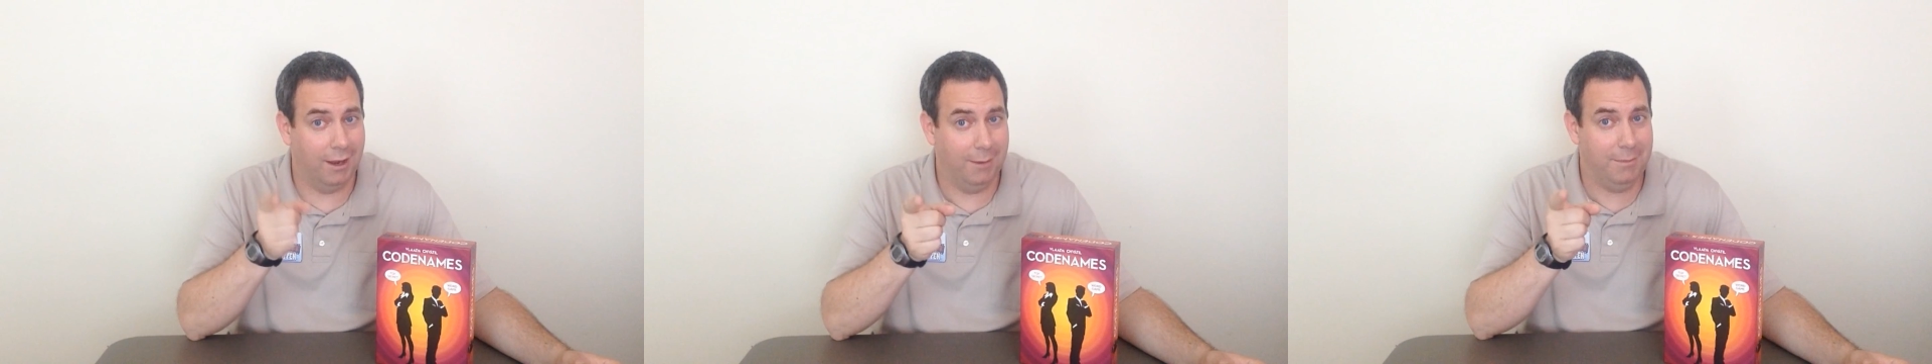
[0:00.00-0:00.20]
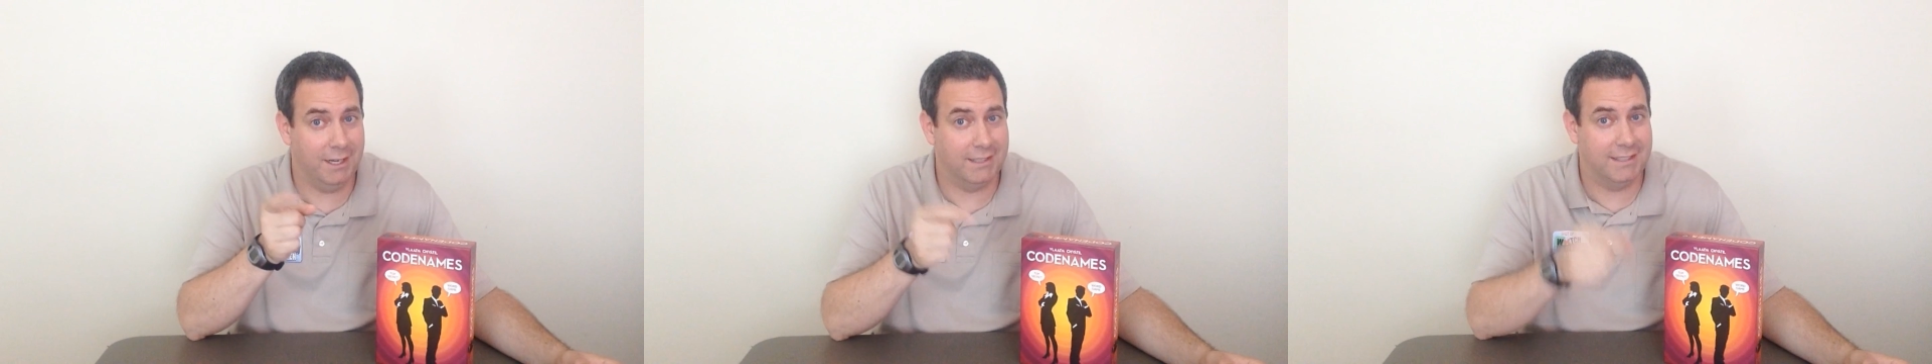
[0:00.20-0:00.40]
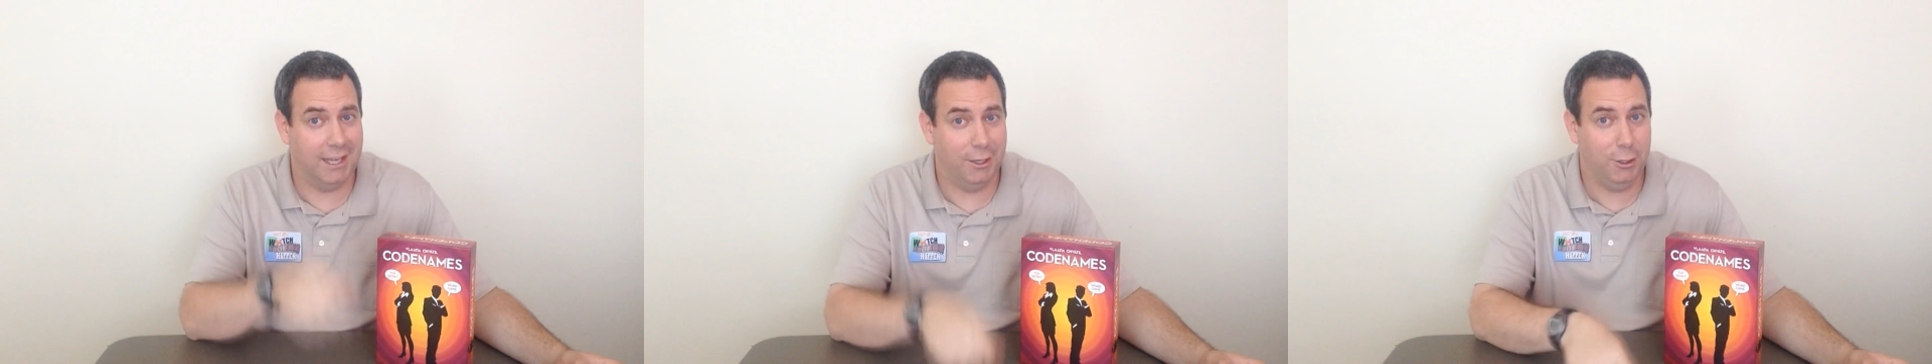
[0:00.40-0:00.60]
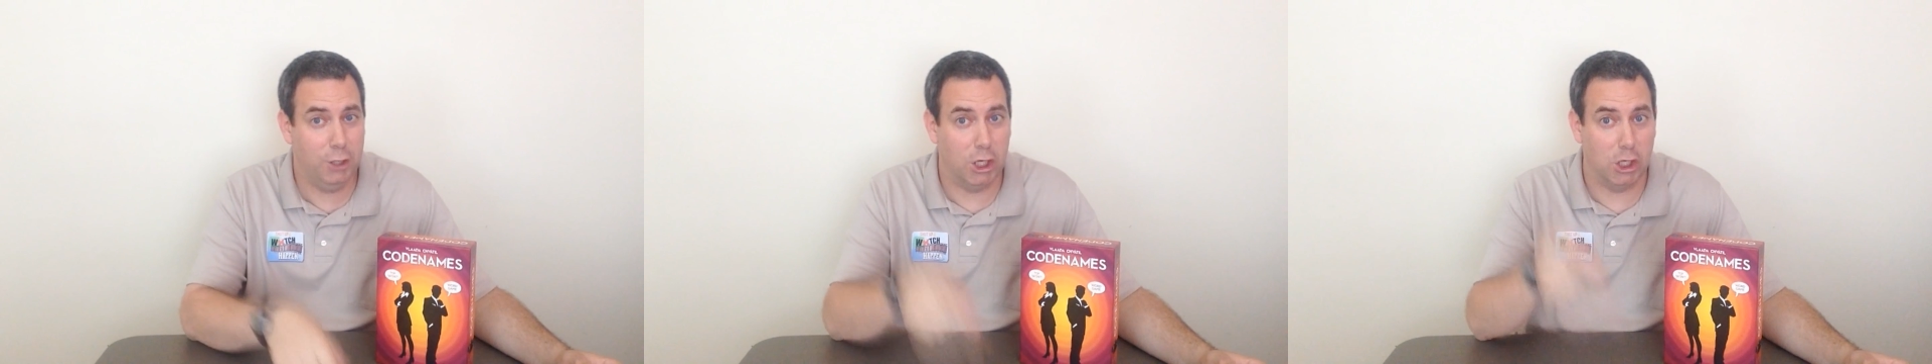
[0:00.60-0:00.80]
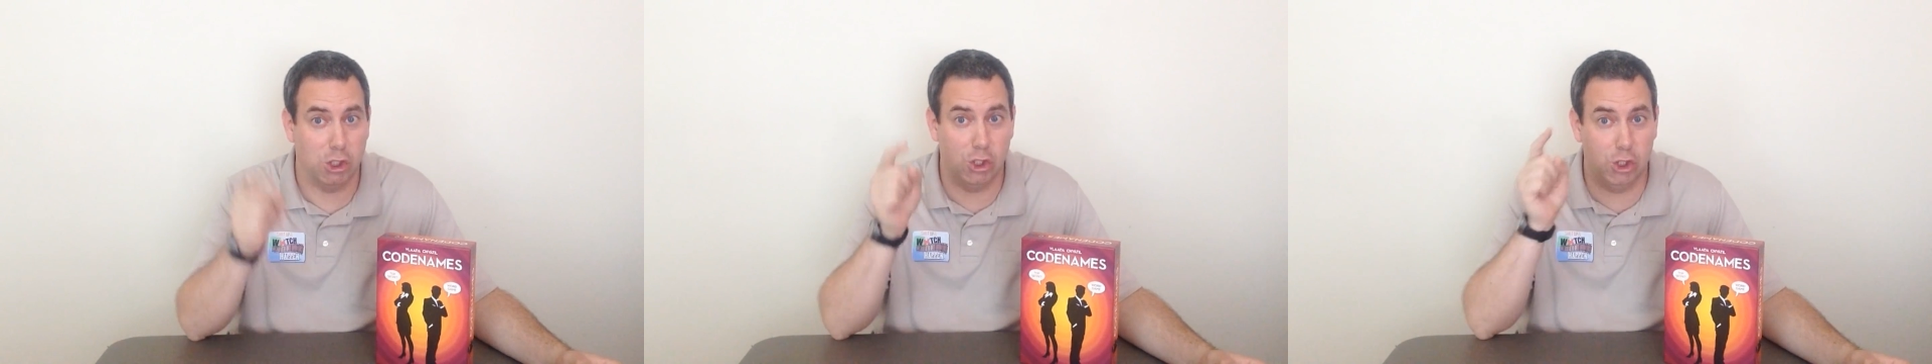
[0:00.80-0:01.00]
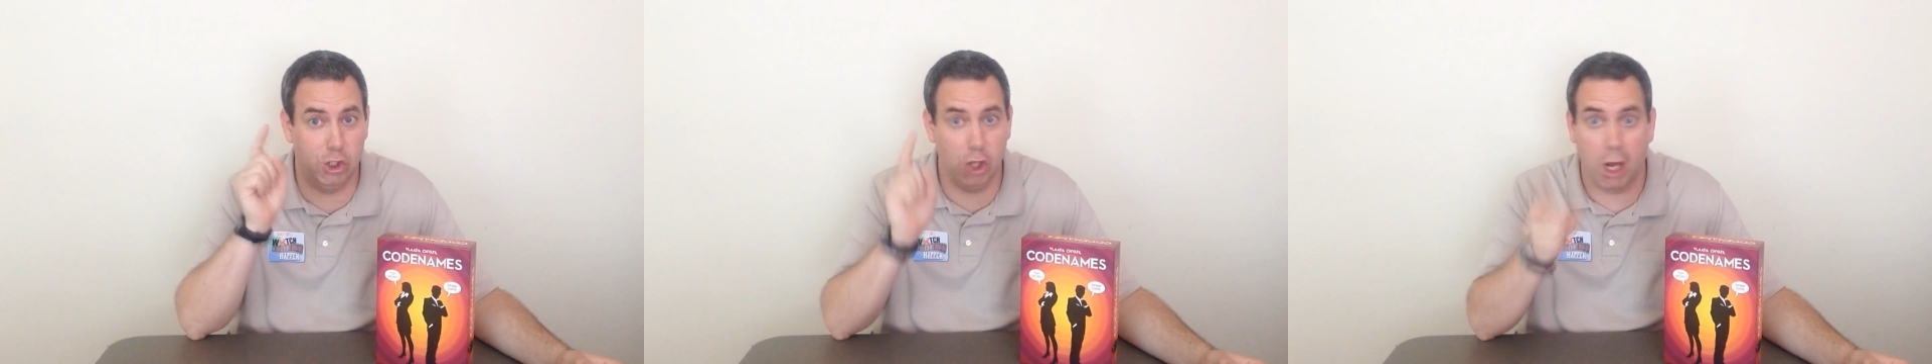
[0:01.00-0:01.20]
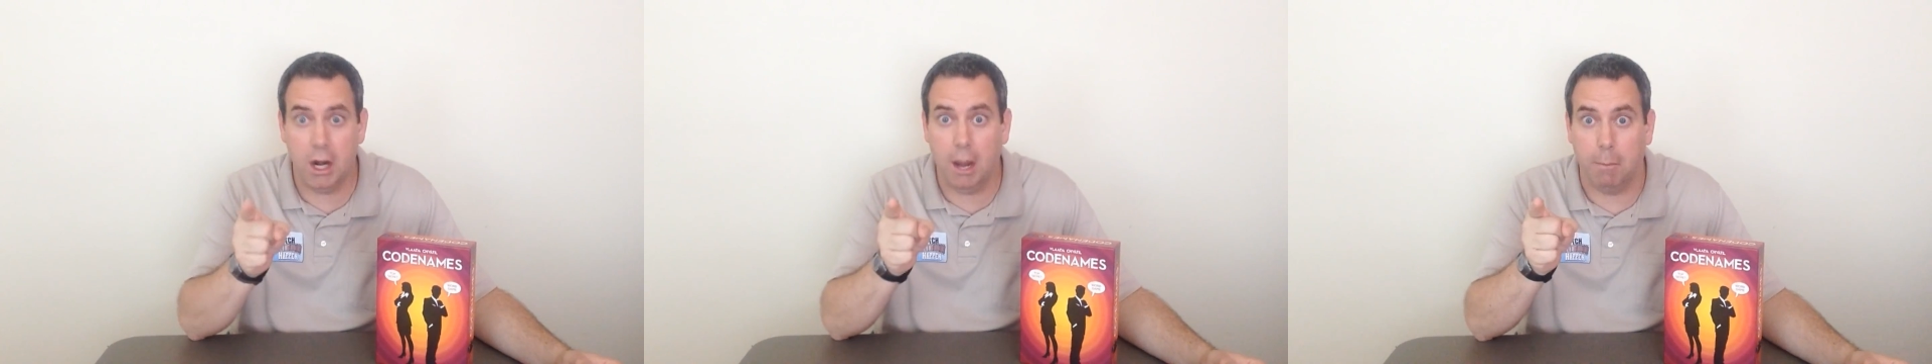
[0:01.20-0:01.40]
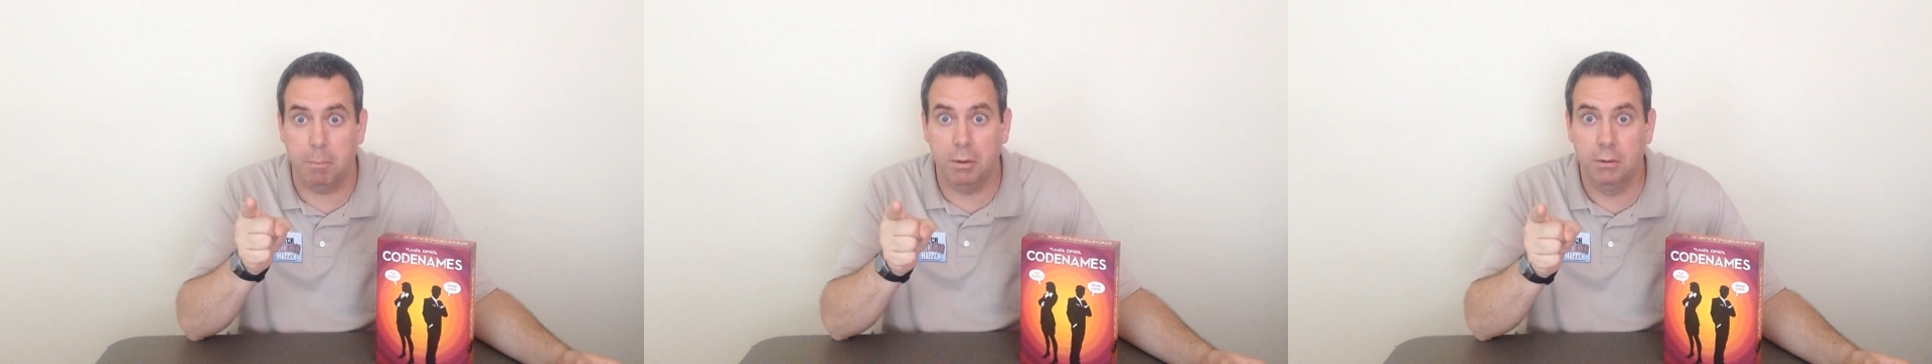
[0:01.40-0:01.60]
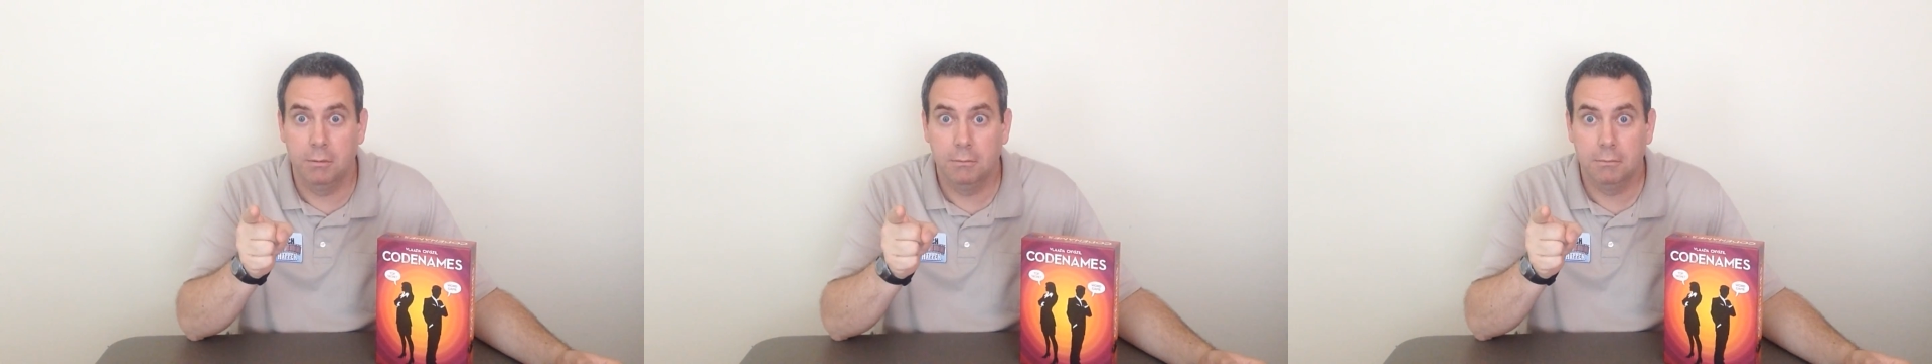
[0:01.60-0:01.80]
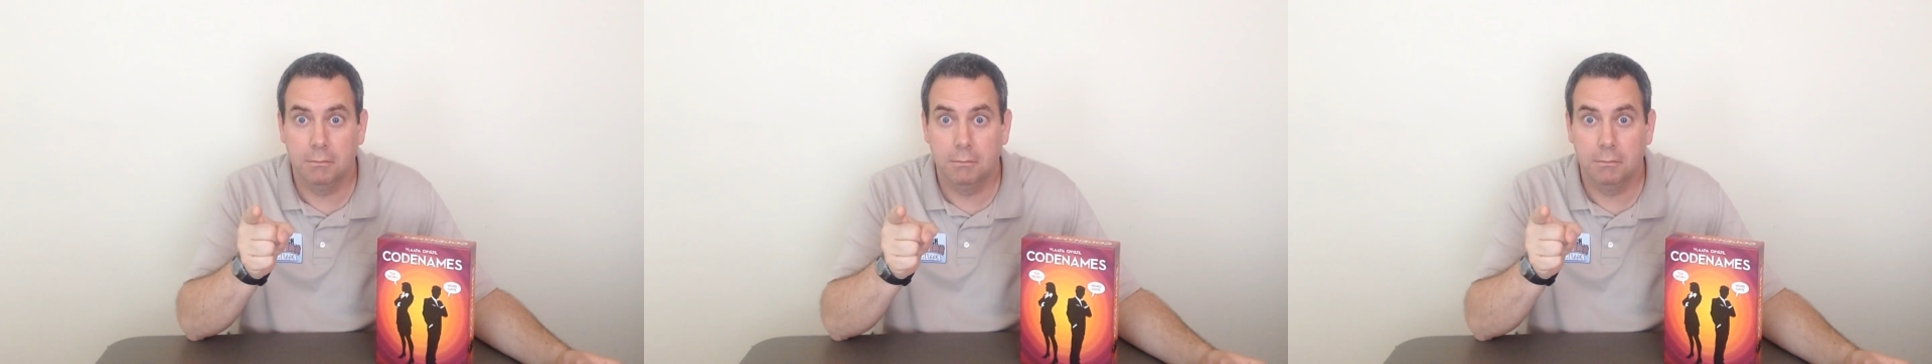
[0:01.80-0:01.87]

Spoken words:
I'm going to tell you to shut up